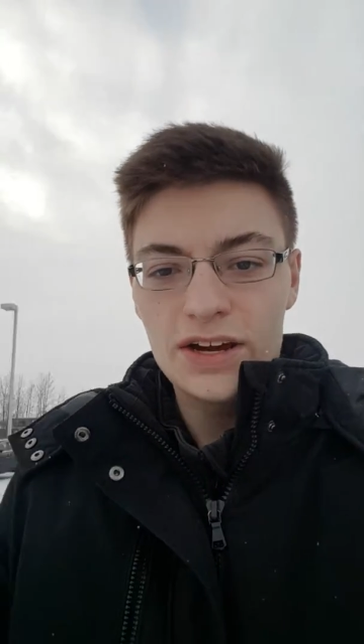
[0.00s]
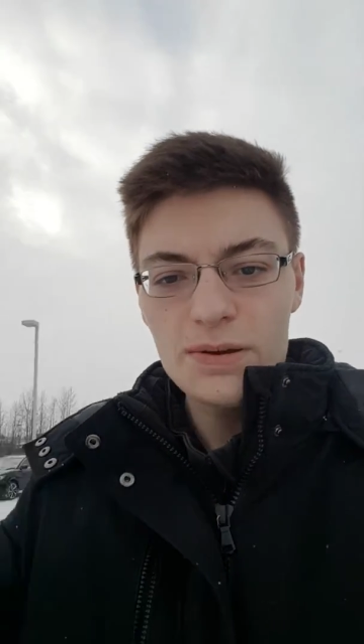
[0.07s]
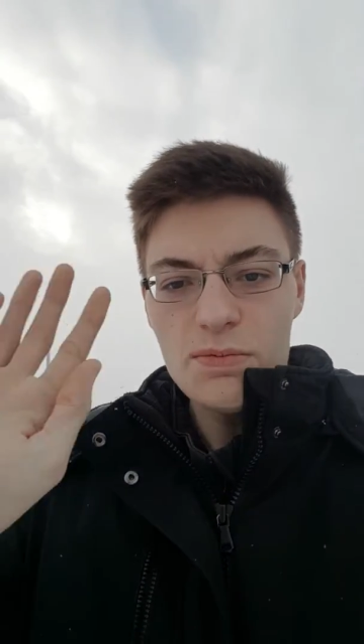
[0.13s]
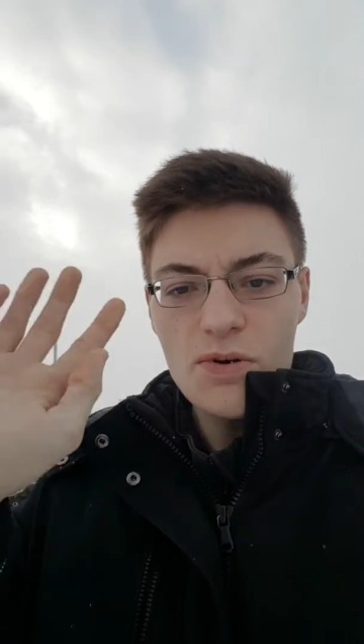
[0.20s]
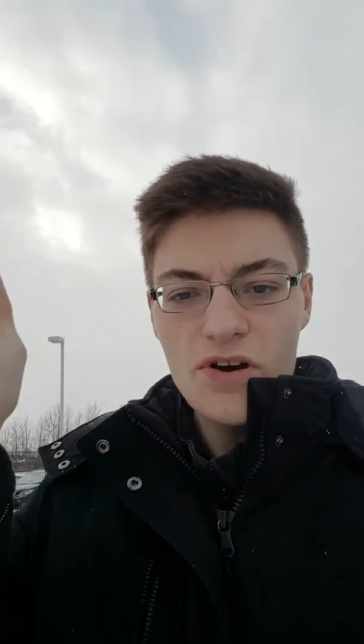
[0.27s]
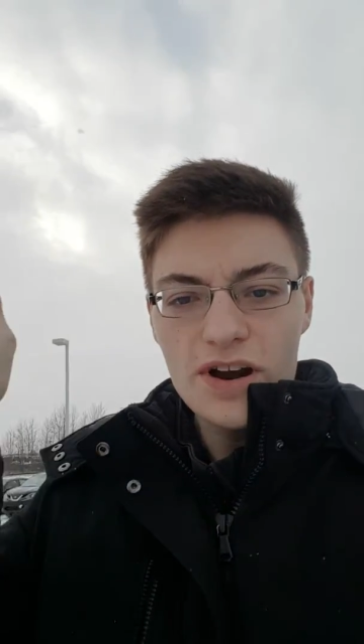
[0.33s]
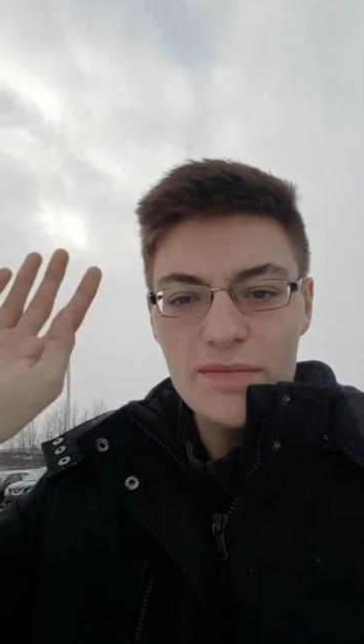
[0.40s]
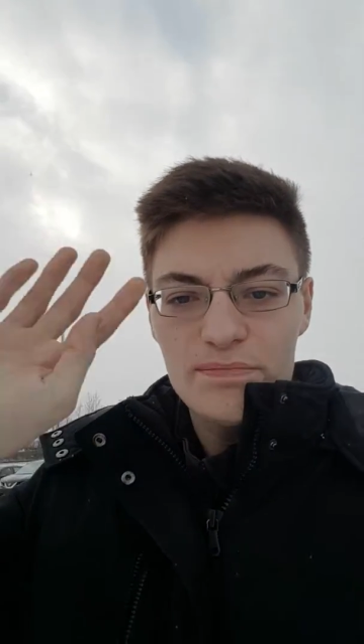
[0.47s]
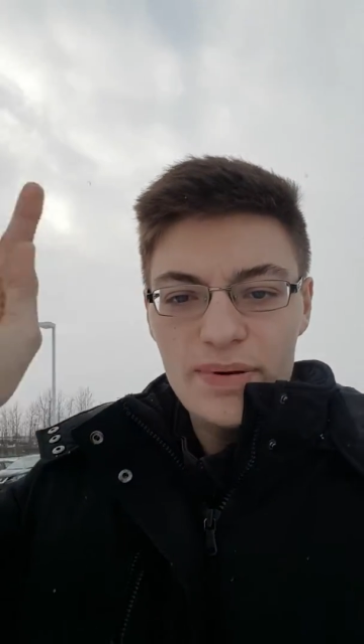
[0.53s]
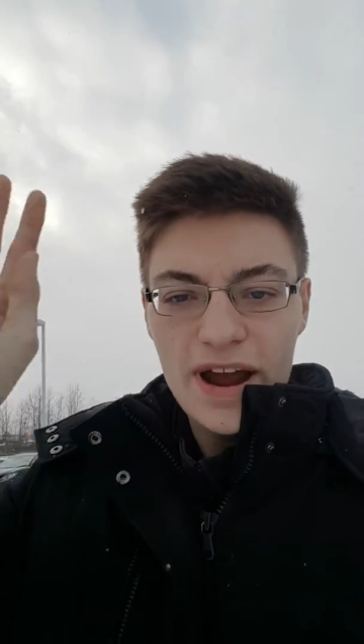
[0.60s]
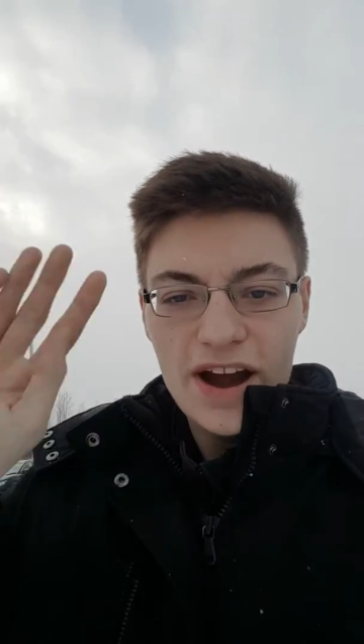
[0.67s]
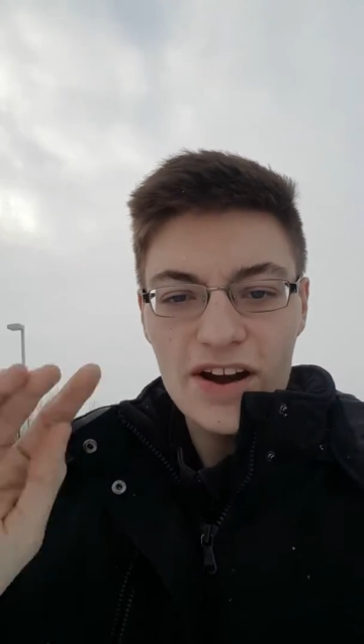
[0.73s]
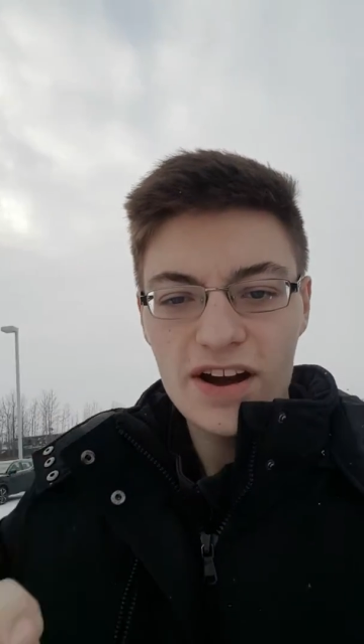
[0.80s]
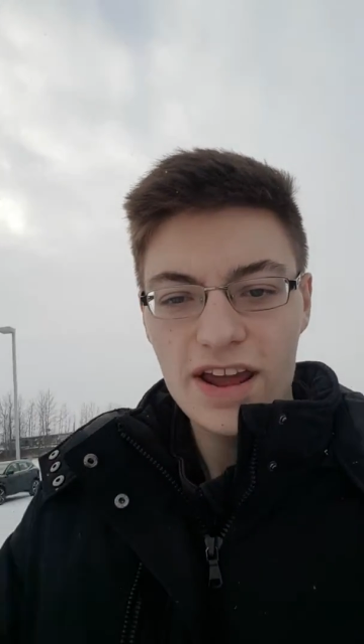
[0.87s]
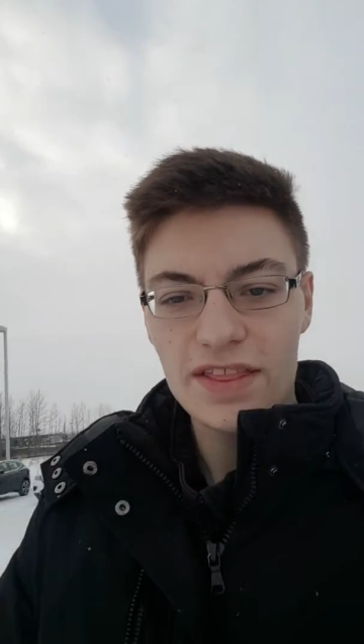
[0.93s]
Good morning,
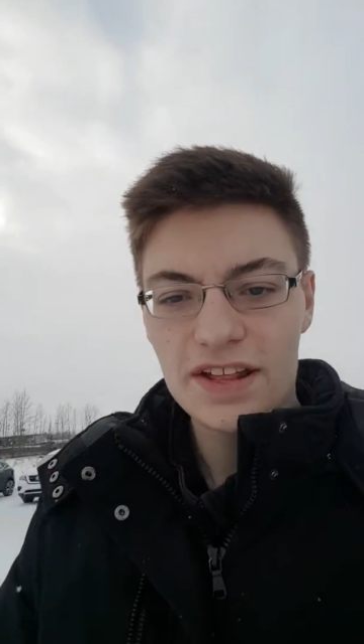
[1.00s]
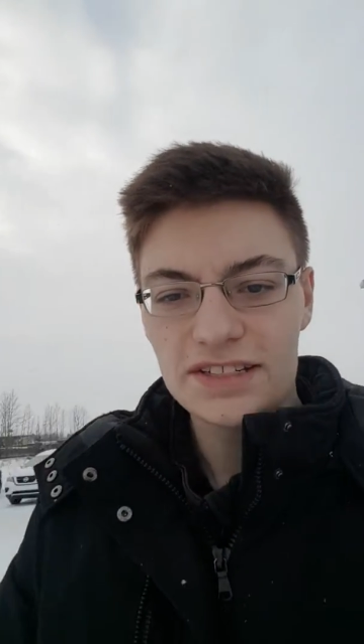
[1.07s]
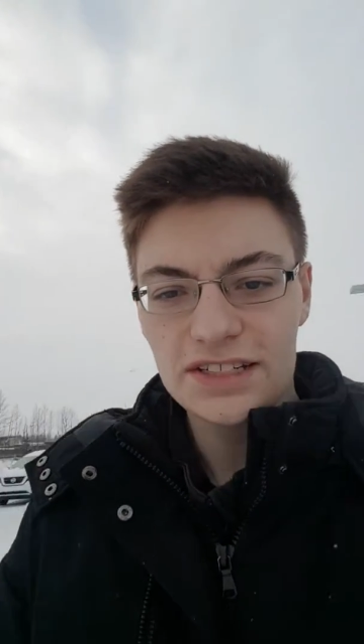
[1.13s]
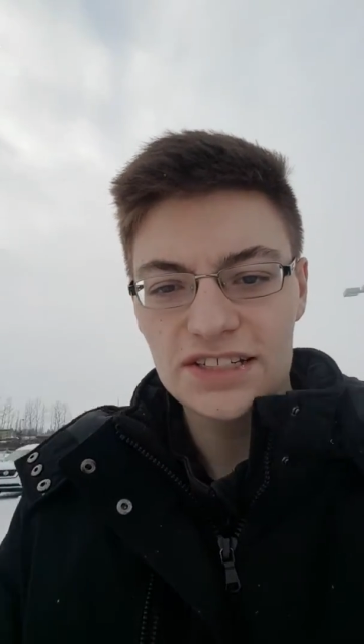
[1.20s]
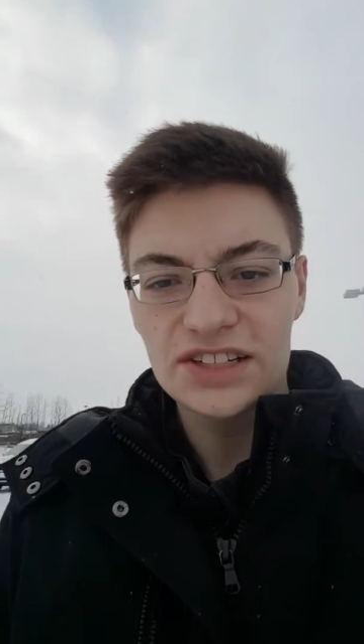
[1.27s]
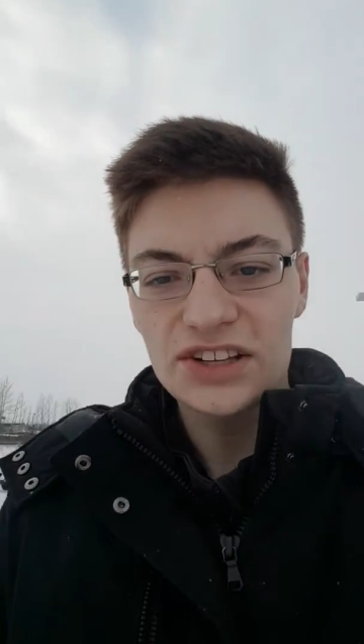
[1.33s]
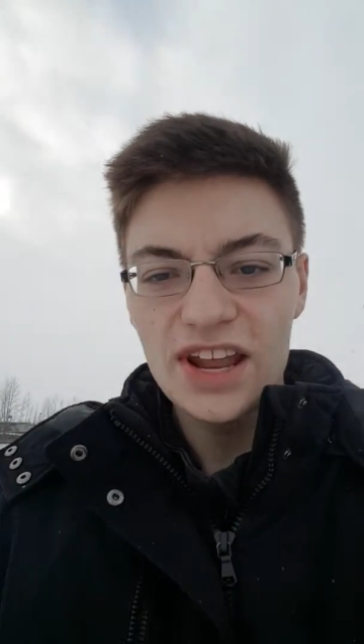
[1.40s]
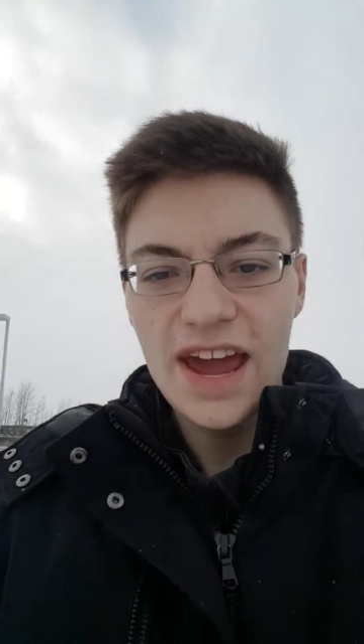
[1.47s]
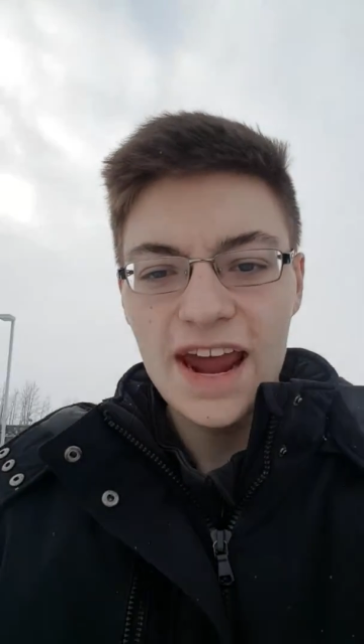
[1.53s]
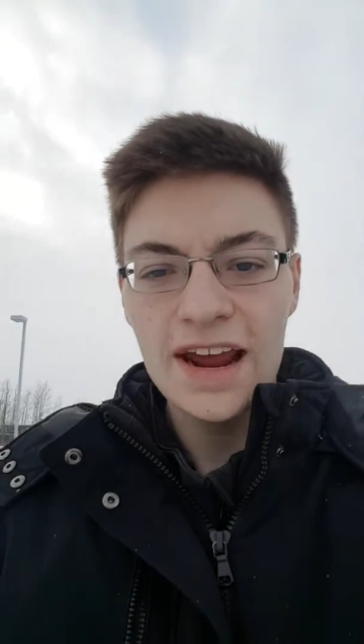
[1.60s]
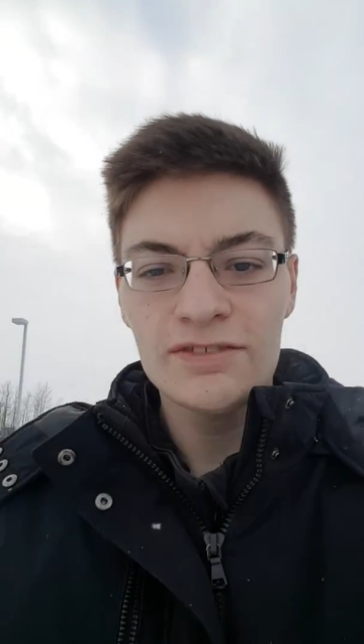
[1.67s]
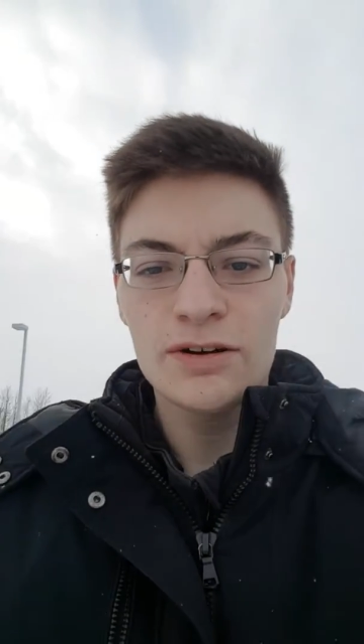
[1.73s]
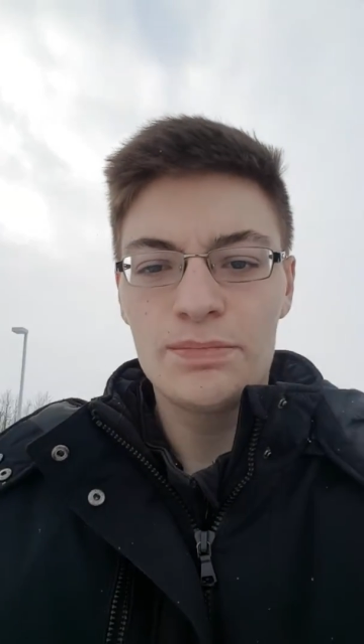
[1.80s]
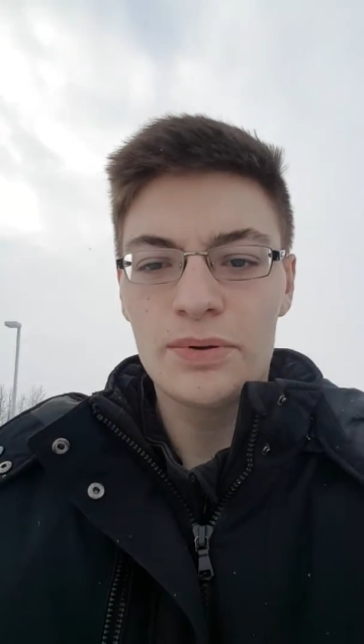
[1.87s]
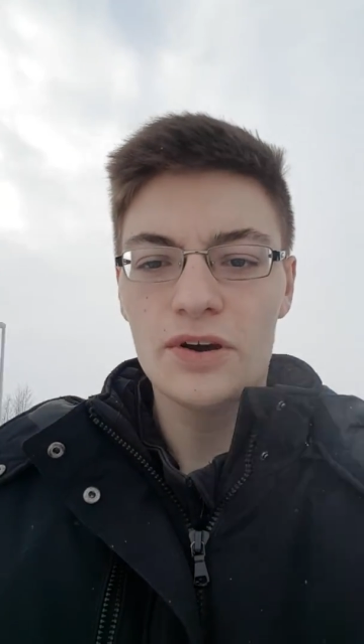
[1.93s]
Barry. This is
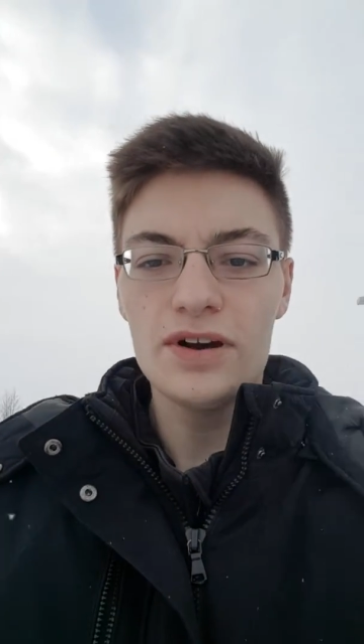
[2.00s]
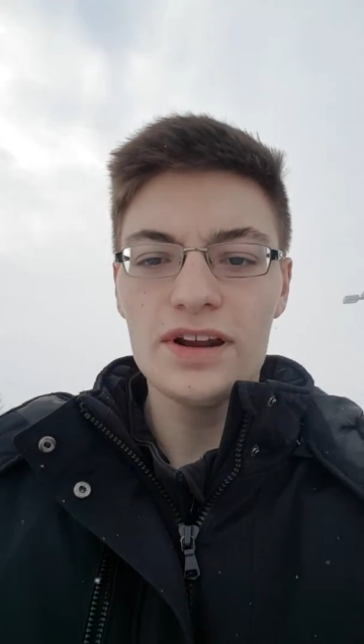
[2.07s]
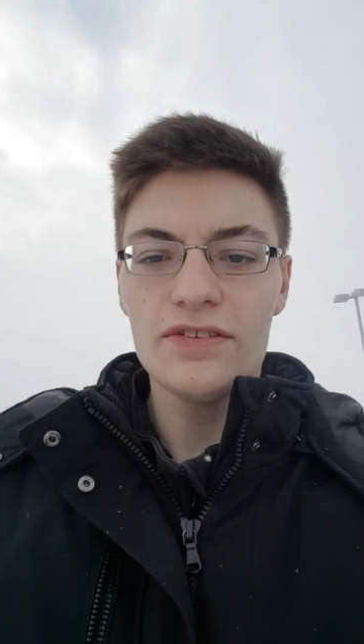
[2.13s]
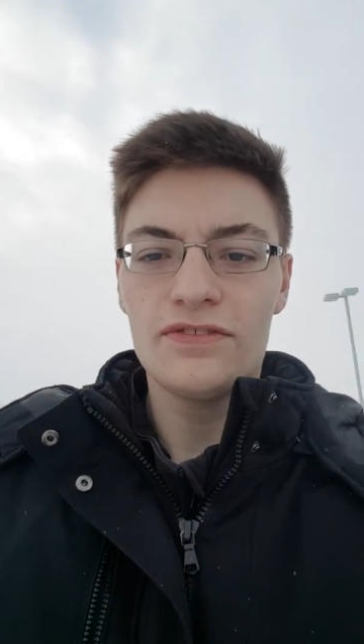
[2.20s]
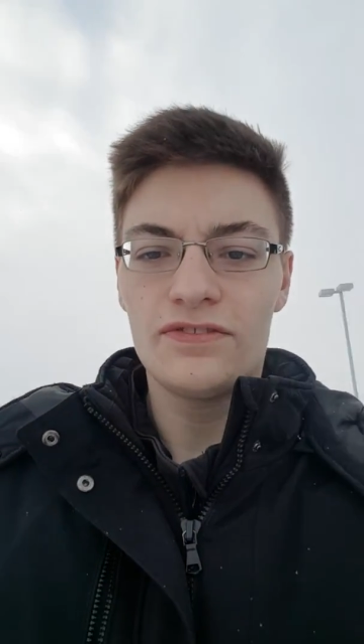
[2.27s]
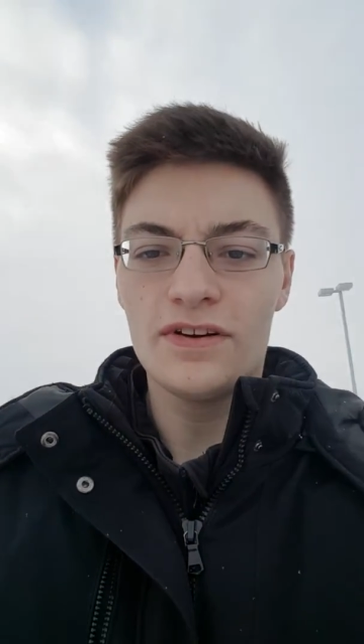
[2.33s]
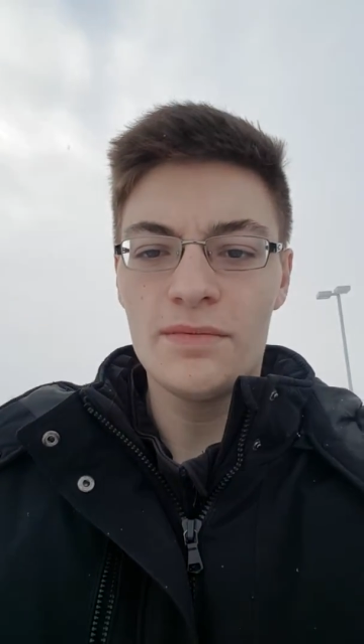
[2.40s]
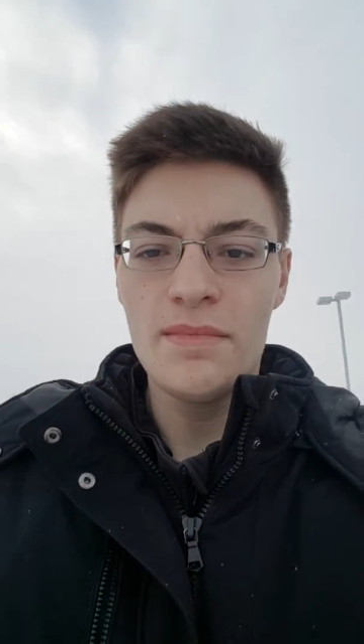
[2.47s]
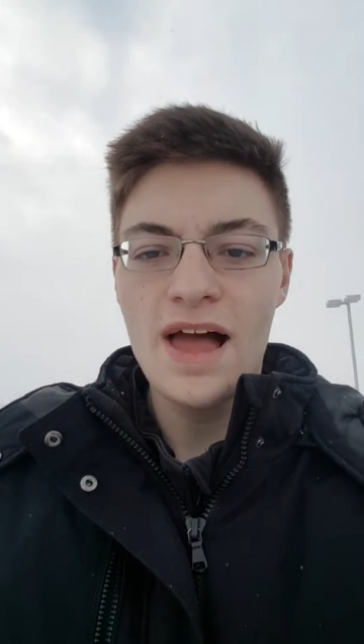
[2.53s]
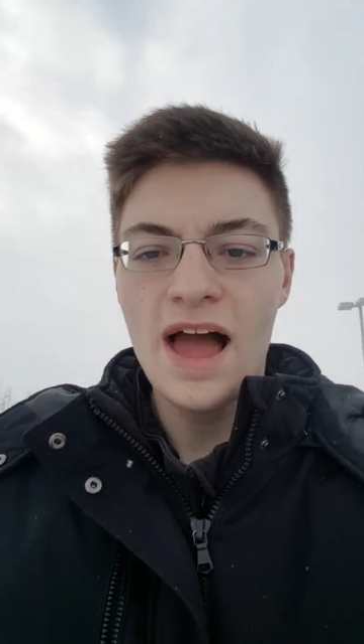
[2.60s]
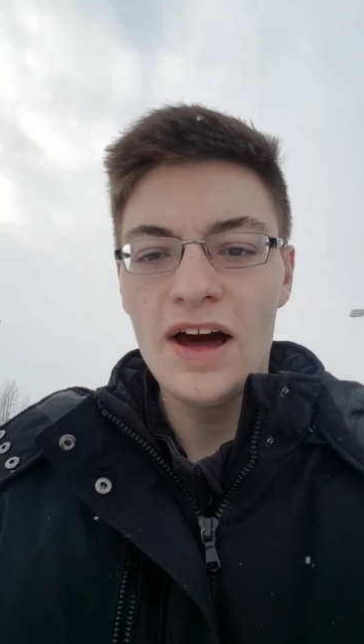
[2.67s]
Lane reporting from